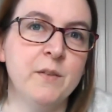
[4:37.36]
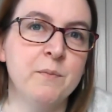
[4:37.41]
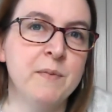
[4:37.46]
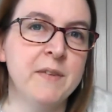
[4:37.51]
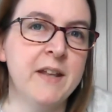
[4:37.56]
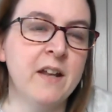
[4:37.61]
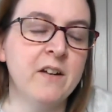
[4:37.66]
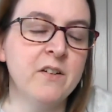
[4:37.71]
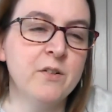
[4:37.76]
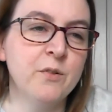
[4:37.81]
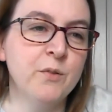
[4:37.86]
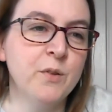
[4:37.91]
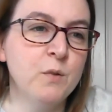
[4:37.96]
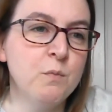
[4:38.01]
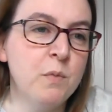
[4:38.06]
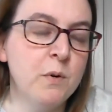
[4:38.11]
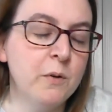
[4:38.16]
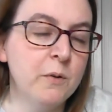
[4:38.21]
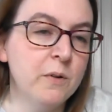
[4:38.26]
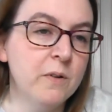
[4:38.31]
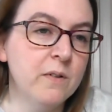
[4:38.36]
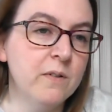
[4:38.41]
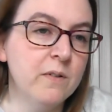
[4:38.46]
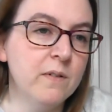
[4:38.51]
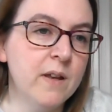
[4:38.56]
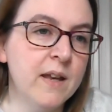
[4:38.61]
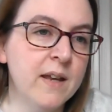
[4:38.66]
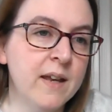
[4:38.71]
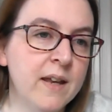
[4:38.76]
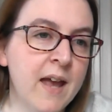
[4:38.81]
substantial support.
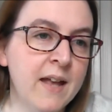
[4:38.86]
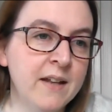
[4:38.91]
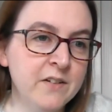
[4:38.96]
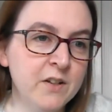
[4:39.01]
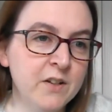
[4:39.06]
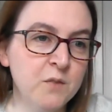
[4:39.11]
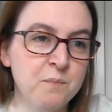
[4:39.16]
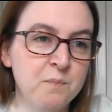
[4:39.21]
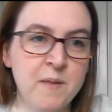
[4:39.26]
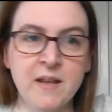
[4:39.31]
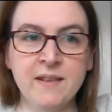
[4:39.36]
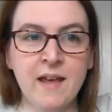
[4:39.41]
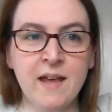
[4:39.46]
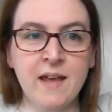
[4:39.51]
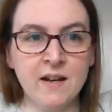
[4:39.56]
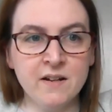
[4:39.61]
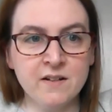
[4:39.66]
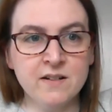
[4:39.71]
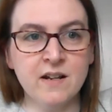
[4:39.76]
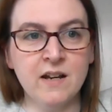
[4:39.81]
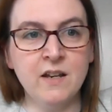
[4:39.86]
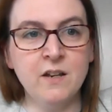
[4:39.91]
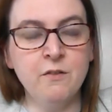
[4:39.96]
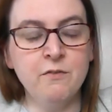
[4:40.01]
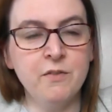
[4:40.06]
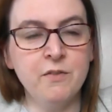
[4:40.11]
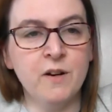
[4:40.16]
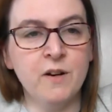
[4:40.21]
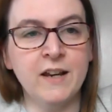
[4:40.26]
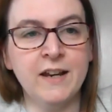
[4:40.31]
It can just be that actually you
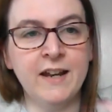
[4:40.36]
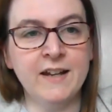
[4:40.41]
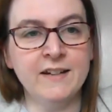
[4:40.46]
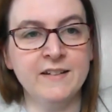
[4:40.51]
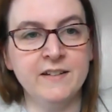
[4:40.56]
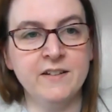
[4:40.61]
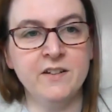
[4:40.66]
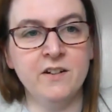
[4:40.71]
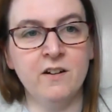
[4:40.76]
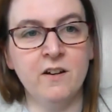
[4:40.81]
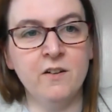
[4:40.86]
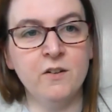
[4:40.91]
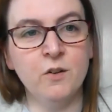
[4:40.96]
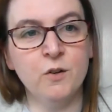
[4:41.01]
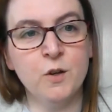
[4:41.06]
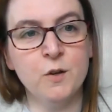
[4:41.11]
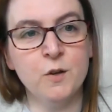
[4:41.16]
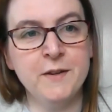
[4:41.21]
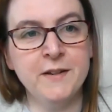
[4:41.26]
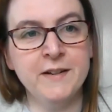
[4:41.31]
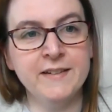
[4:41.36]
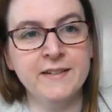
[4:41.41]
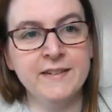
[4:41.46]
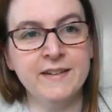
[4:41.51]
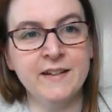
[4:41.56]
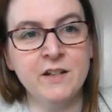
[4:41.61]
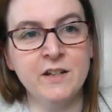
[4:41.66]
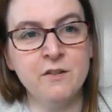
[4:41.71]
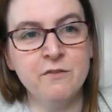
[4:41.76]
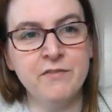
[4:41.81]
feel connected to your local
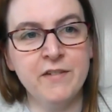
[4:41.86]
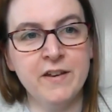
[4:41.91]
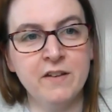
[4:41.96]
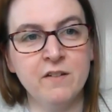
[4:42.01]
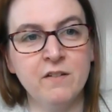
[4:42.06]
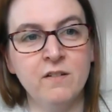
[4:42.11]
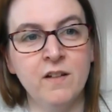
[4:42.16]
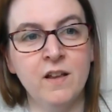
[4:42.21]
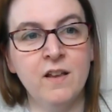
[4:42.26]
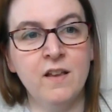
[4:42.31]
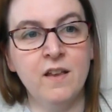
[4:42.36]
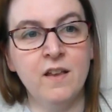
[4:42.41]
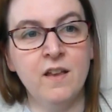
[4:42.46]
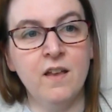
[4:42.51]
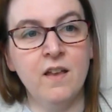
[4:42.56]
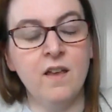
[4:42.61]
community and you feel